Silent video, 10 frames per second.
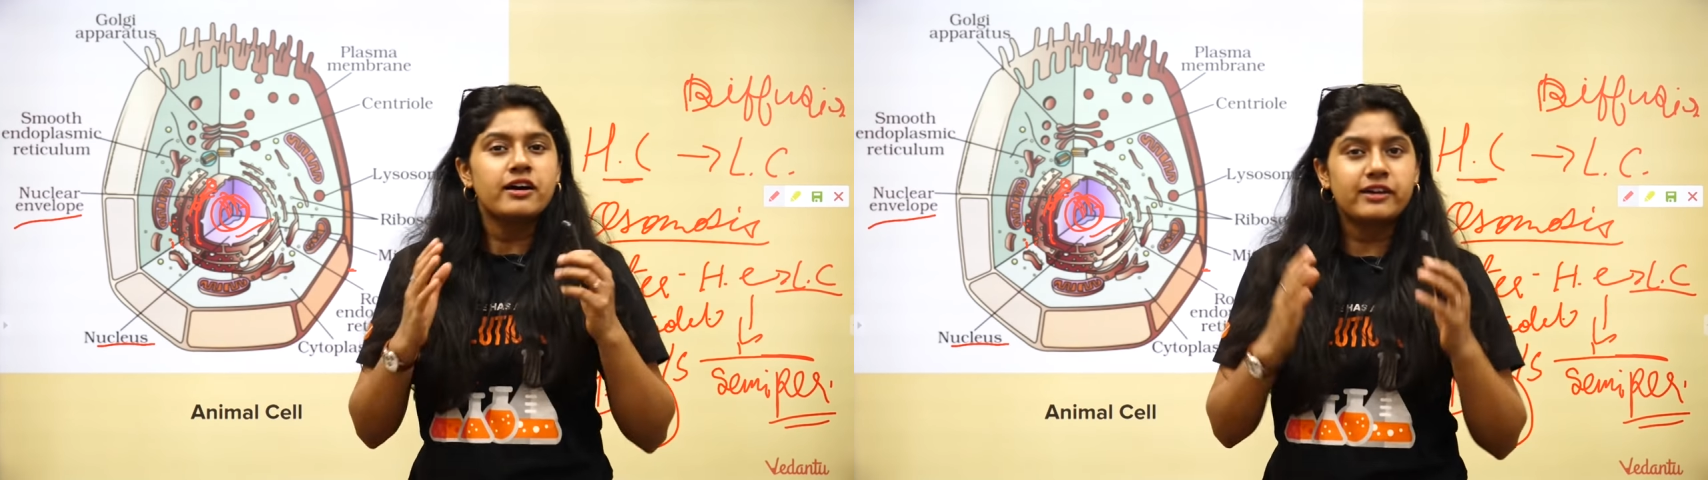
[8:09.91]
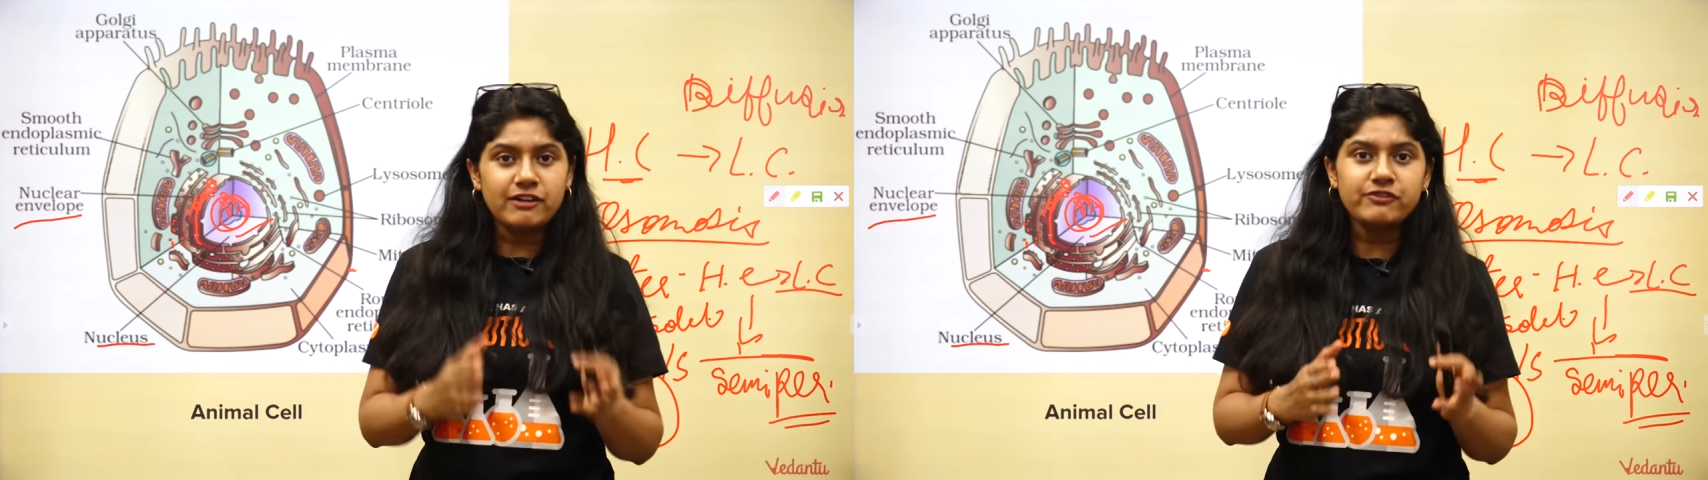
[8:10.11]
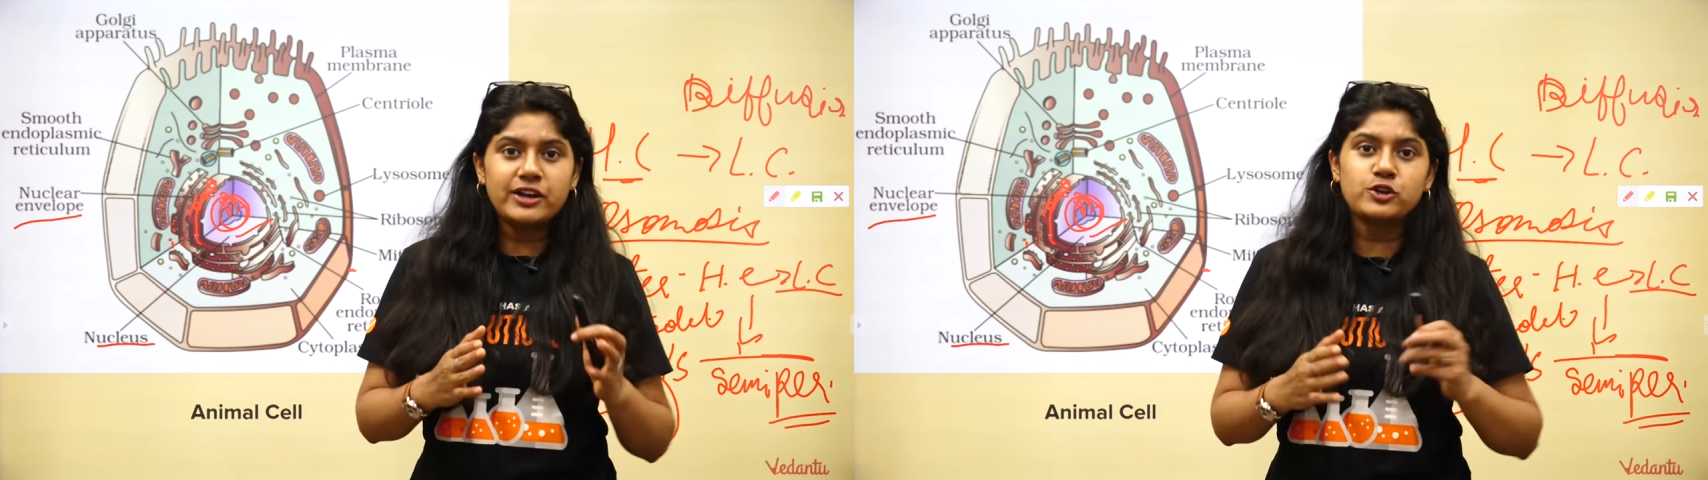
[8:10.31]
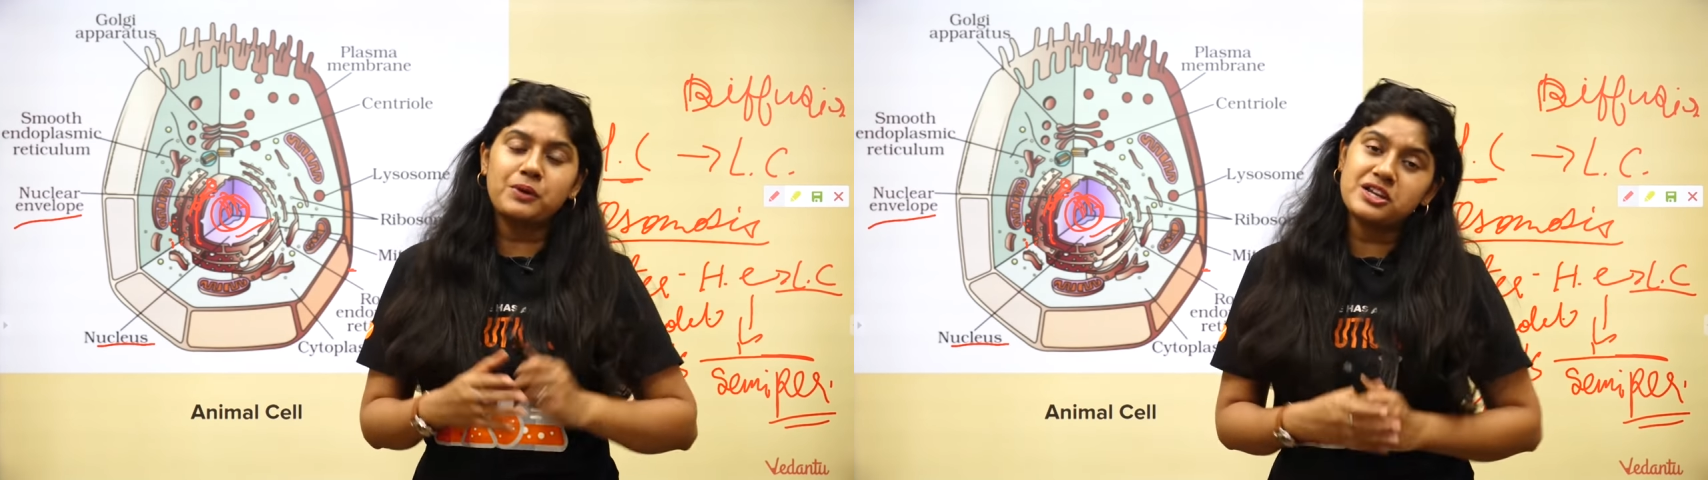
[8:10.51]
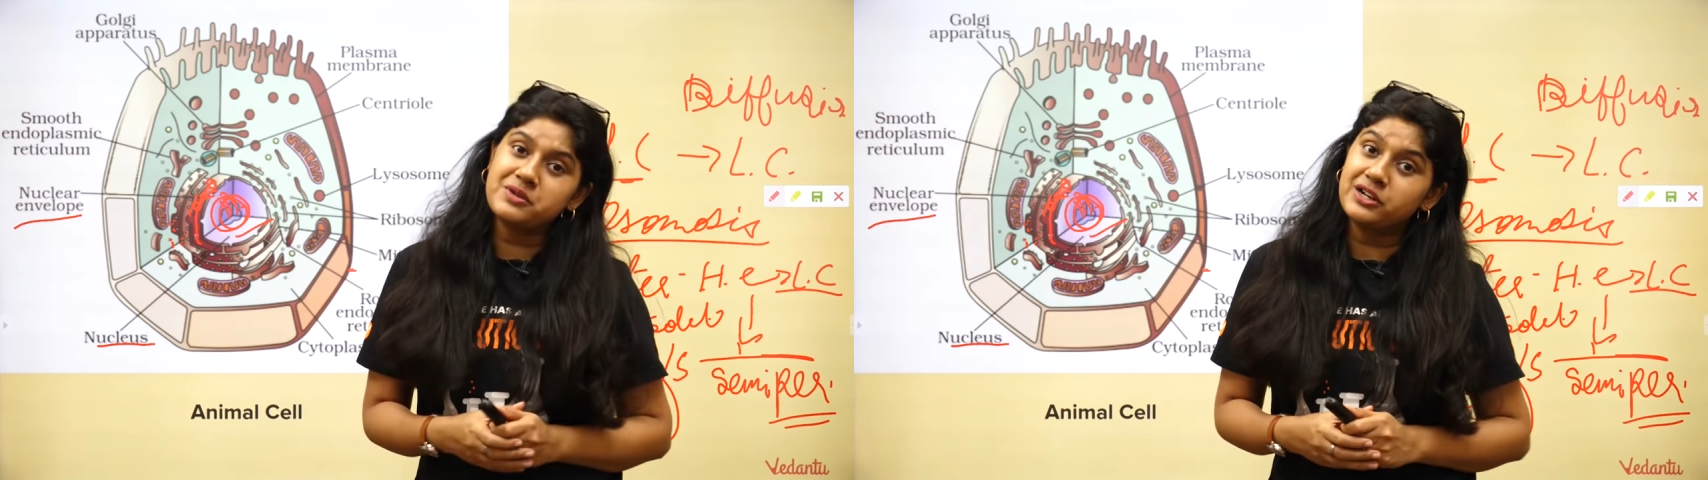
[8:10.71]
Rough
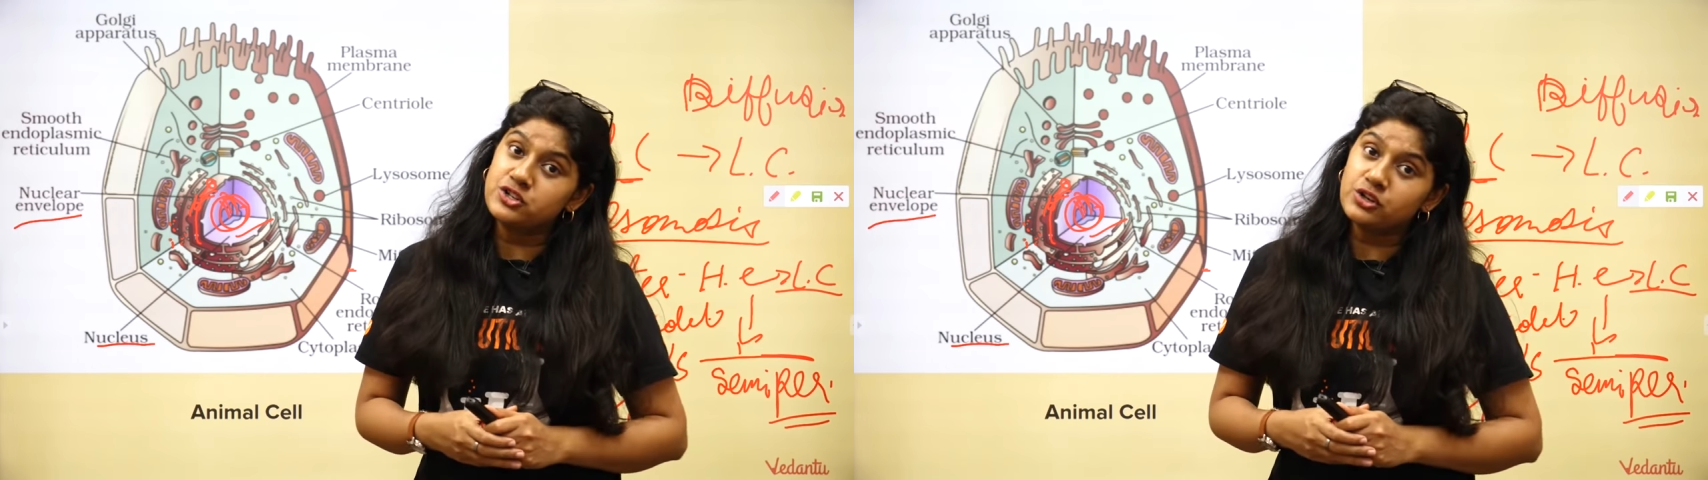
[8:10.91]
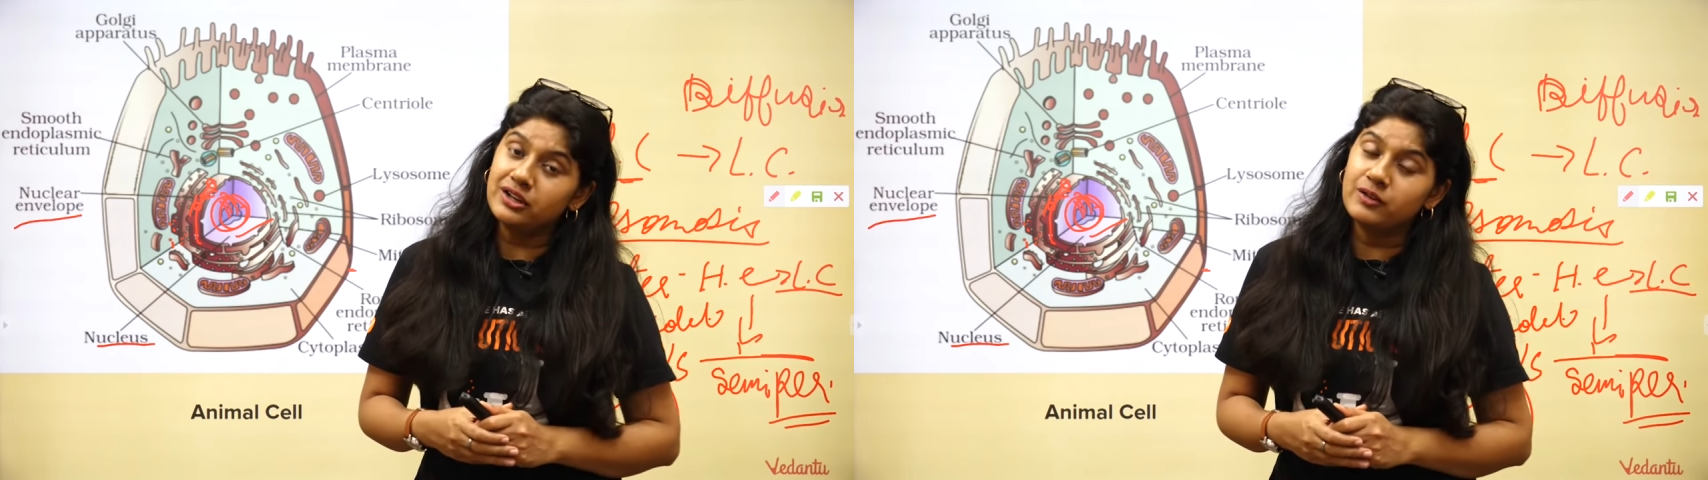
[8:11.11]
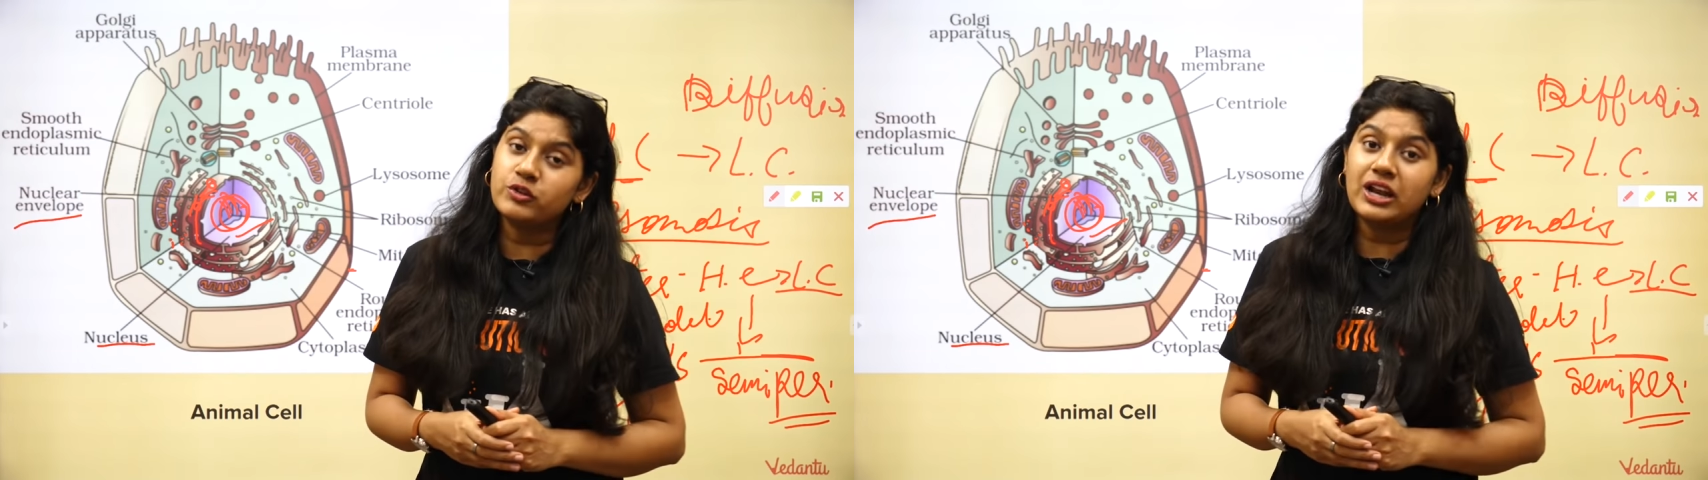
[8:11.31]
endoplasmic reticulum